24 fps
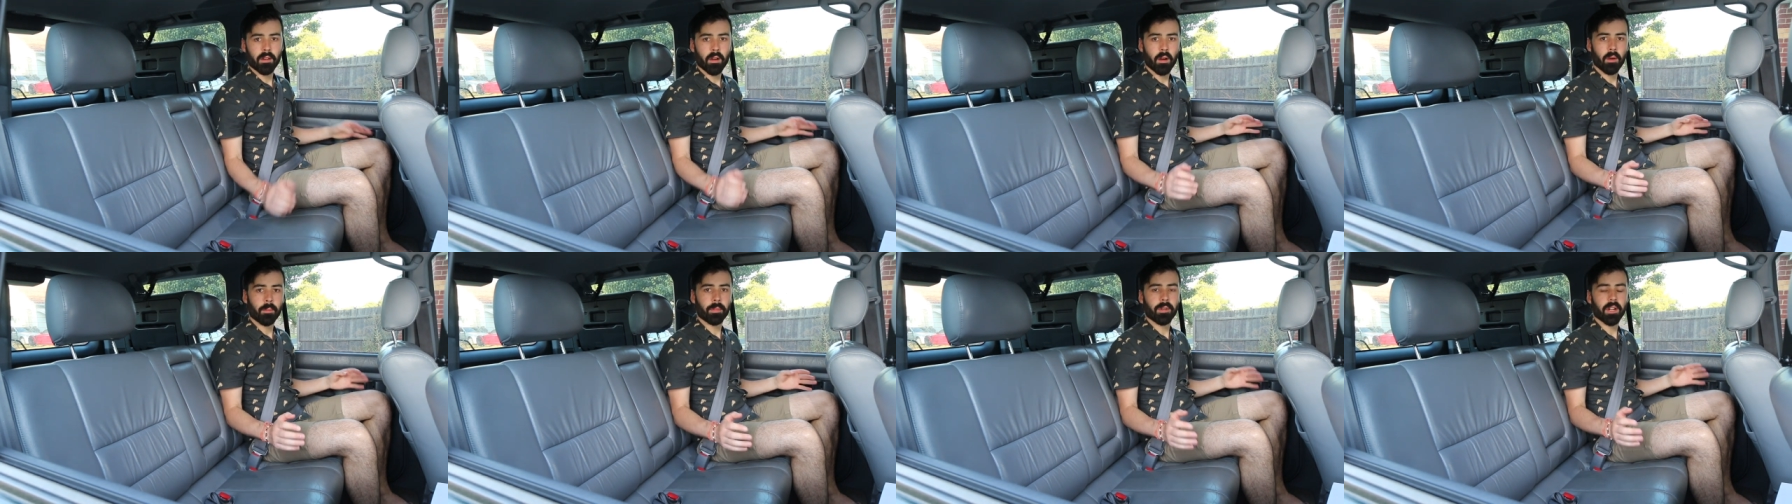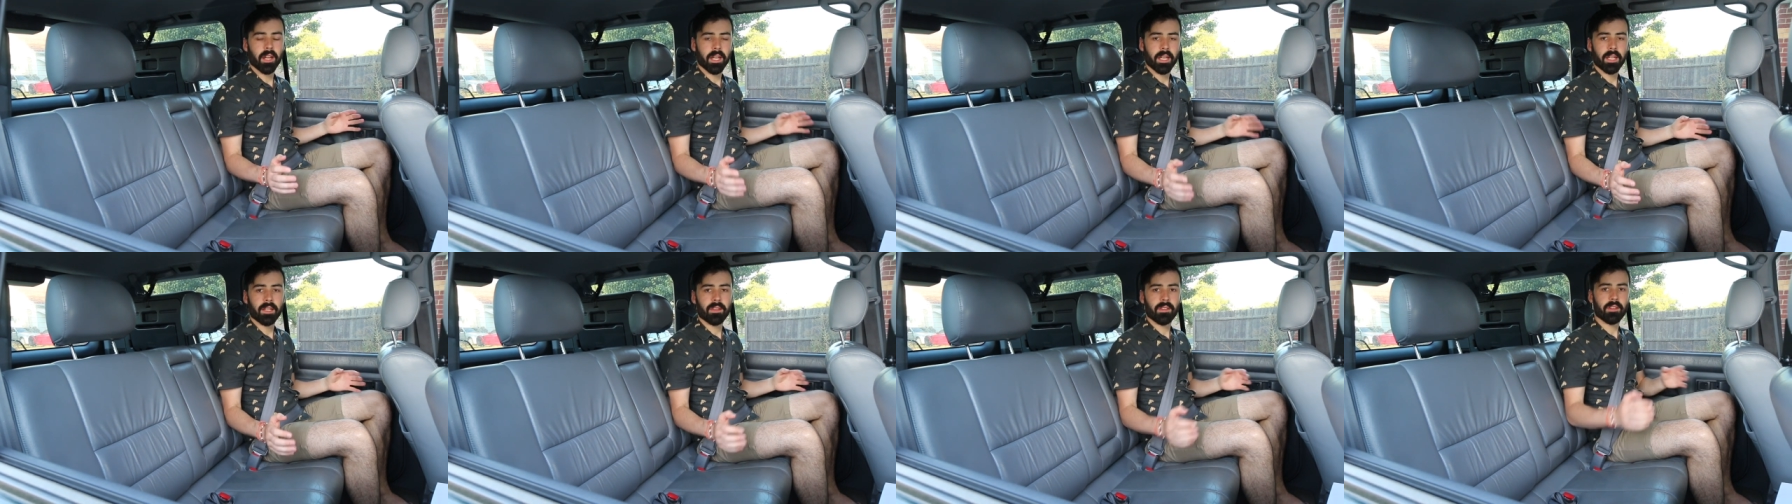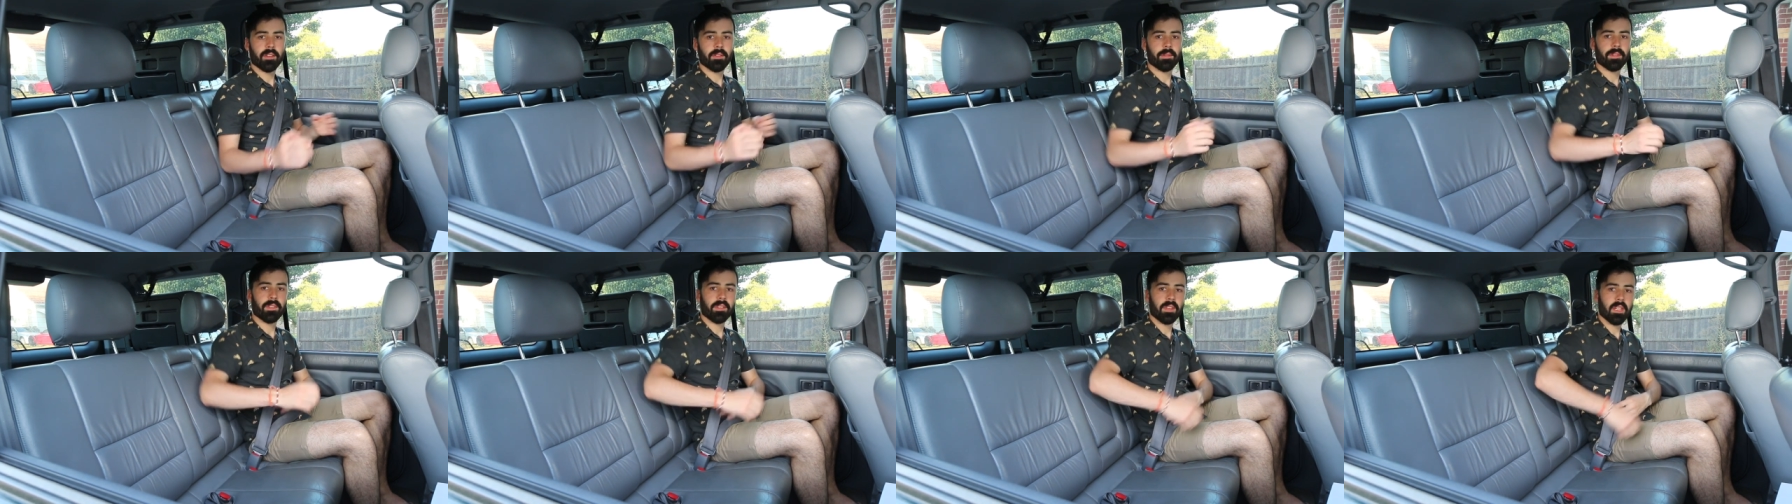
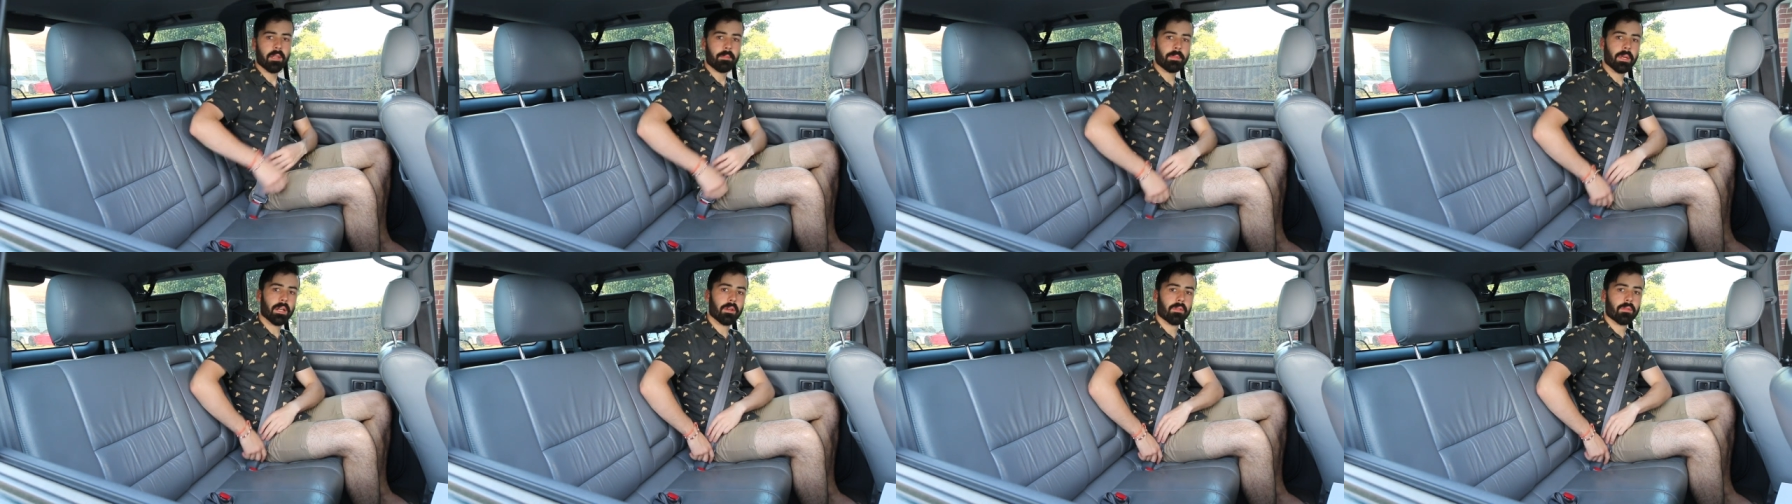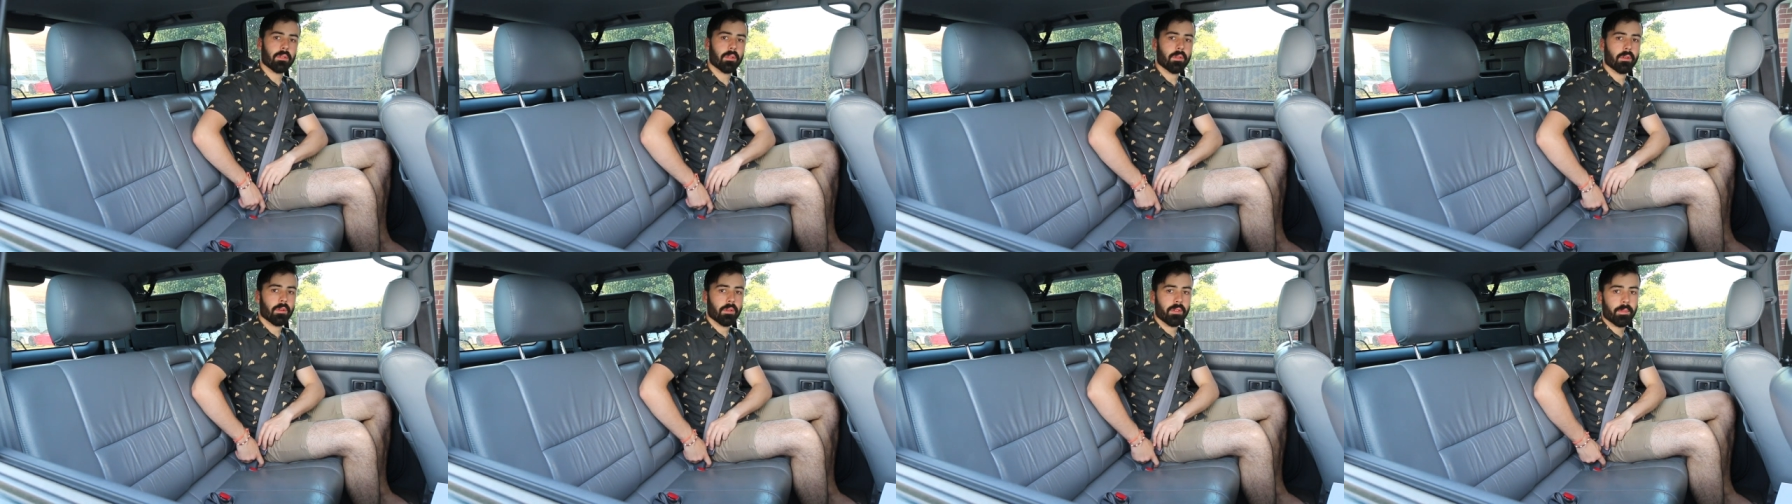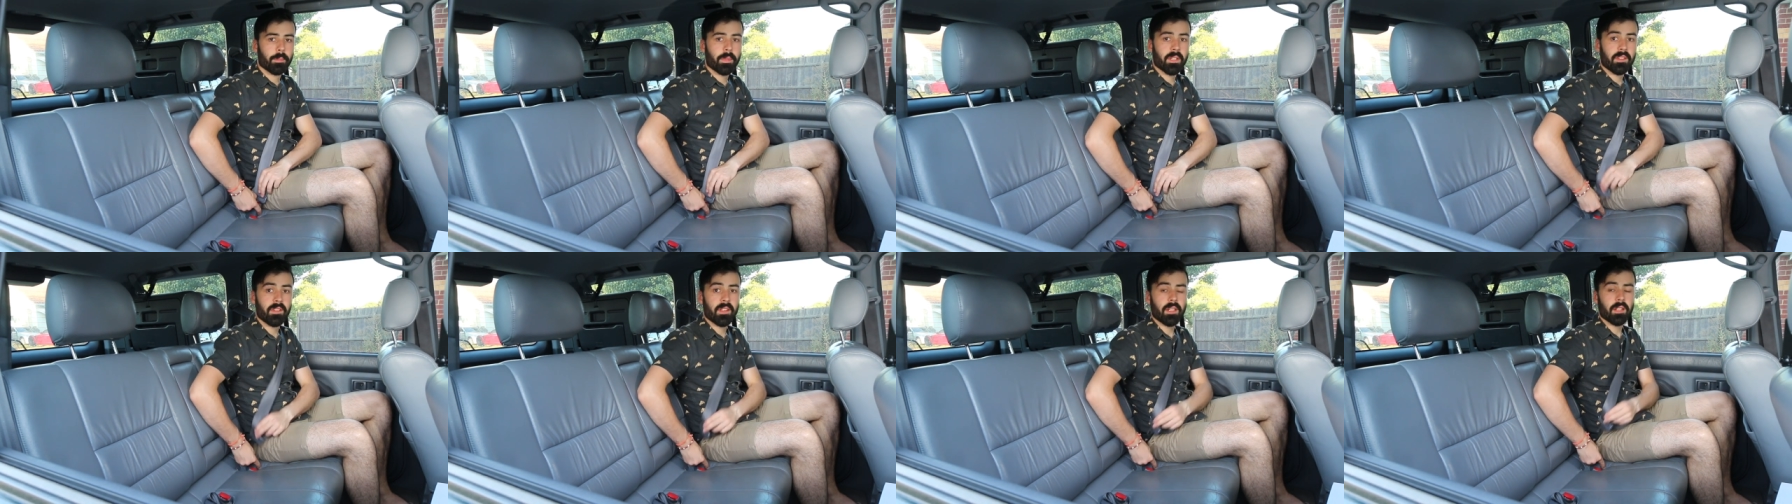comprehensive seatbelt laws,
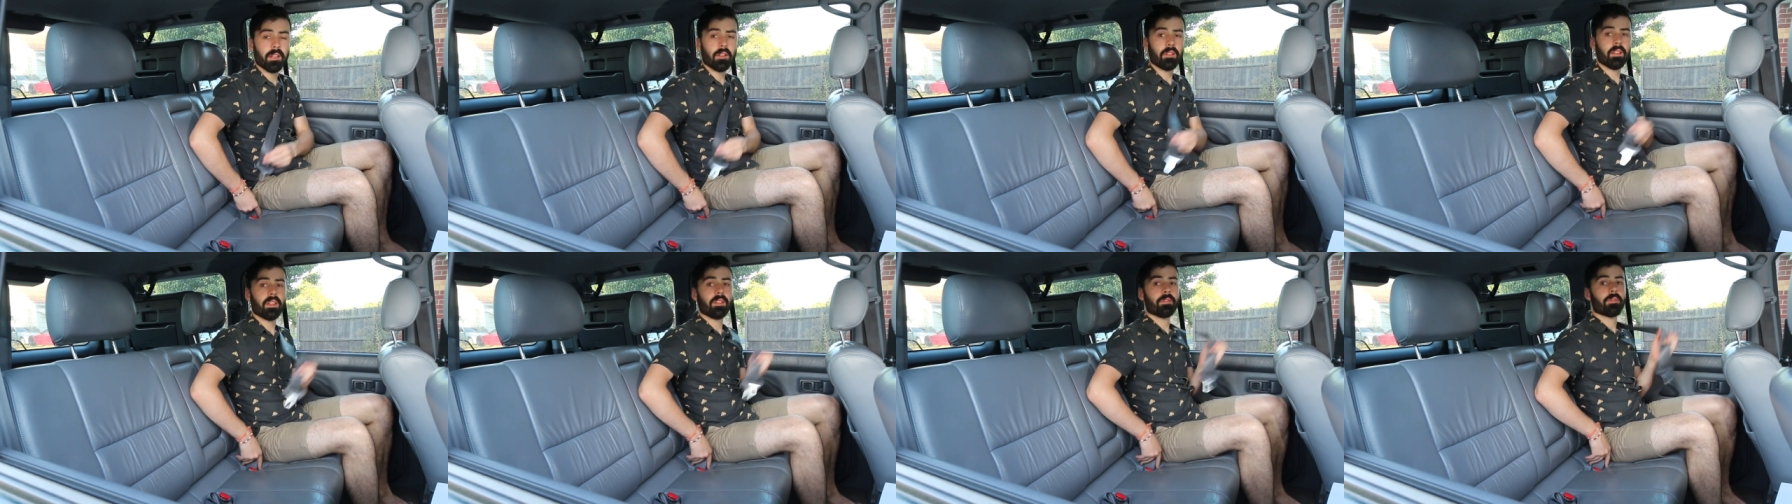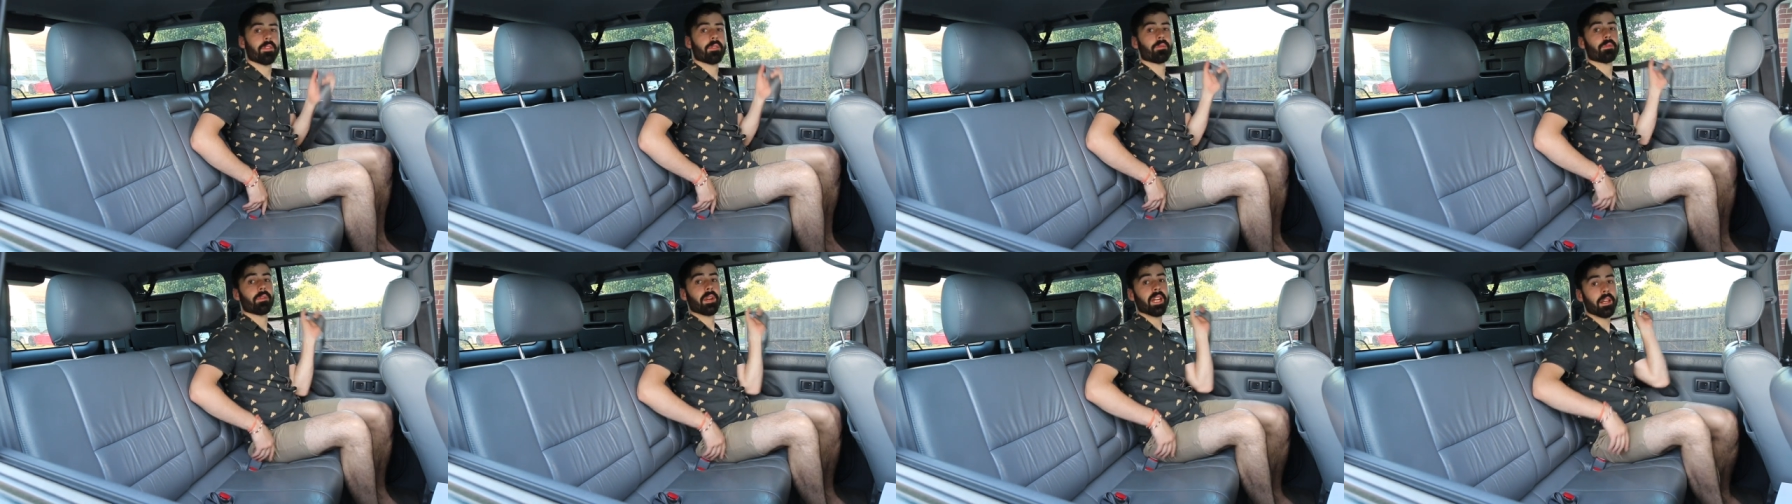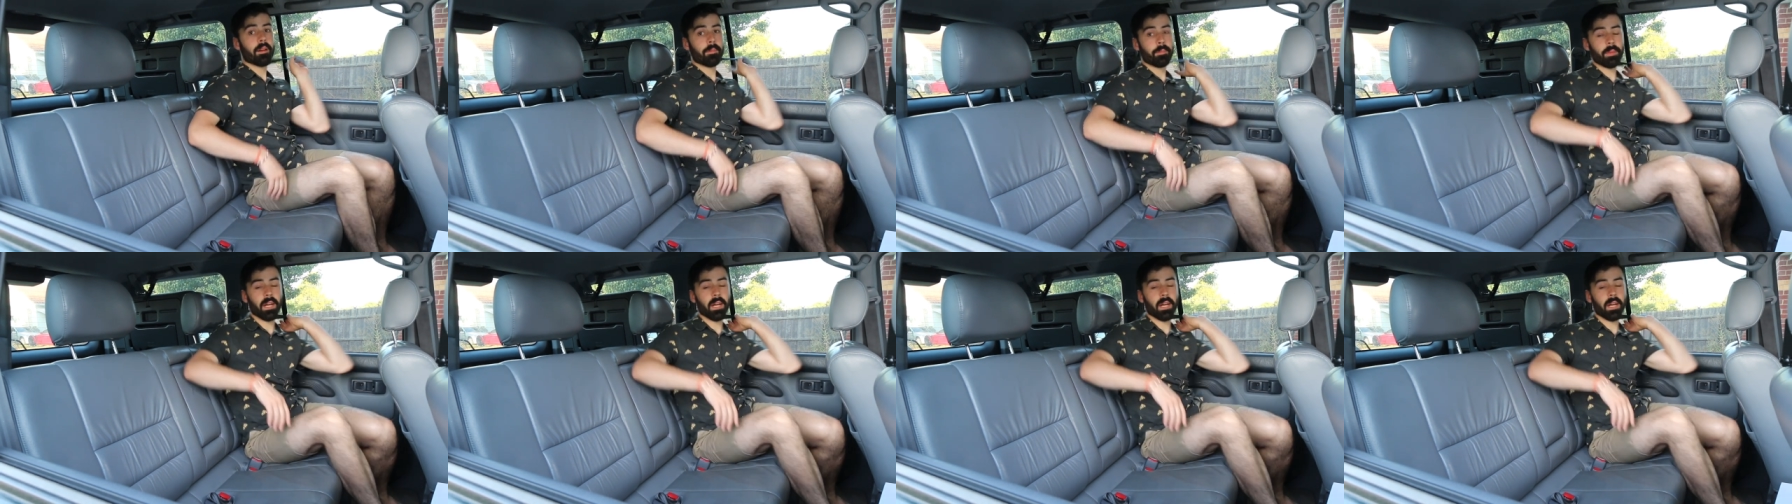particularly for rear